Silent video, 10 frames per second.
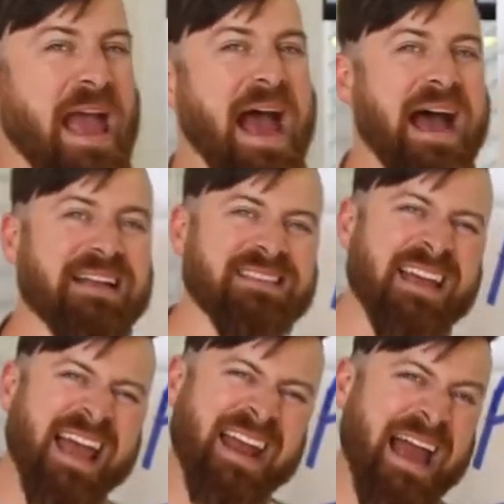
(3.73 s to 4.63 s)
ads
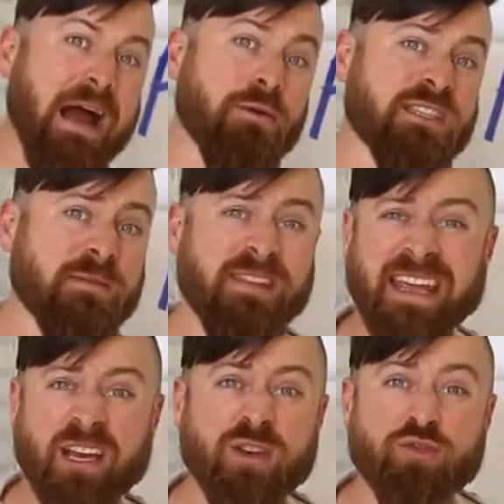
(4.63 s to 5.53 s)
and how they
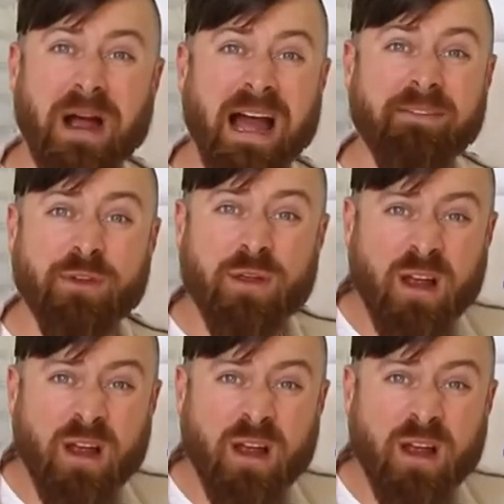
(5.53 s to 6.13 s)
can drive a